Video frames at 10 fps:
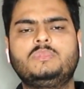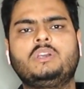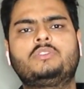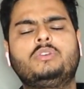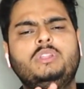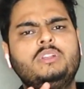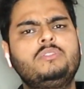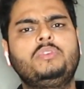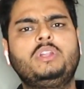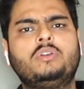So in
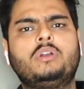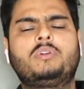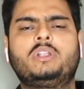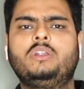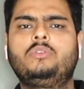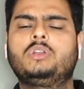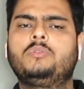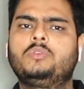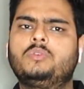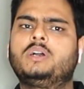this video, I wanted to
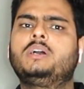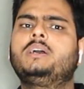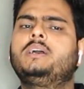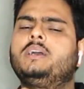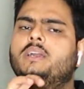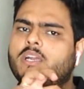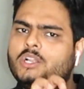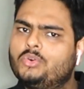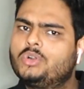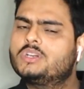give you an
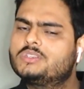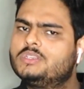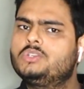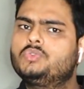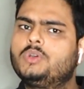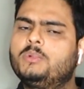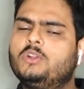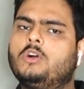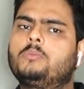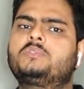introduction to
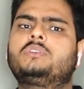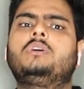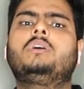MLOps,